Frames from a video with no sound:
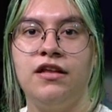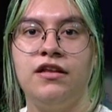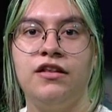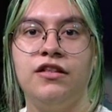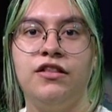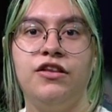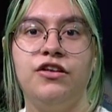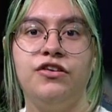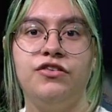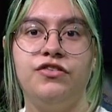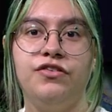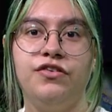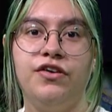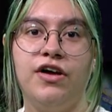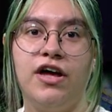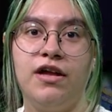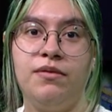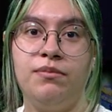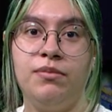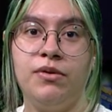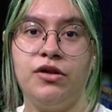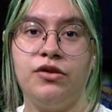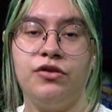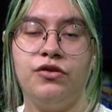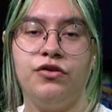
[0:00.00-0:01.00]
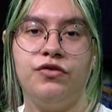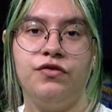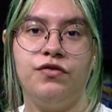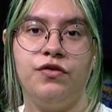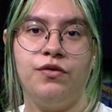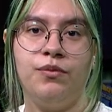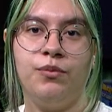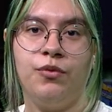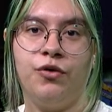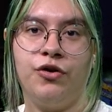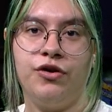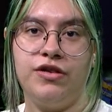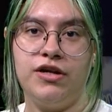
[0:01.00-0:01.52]
The zoo had been closed for
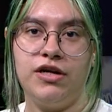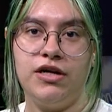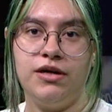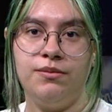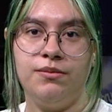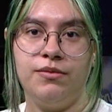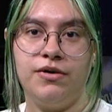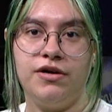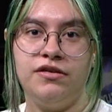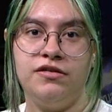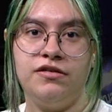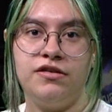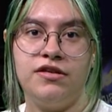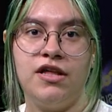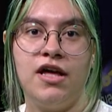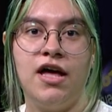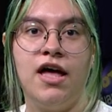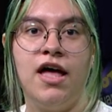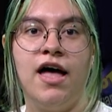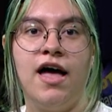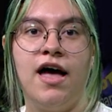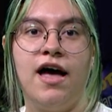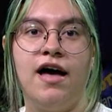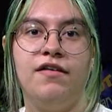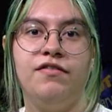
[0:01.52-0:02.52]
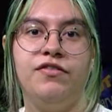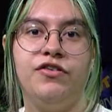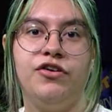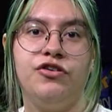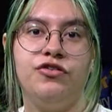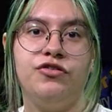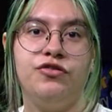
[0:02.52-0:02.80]
more than a month after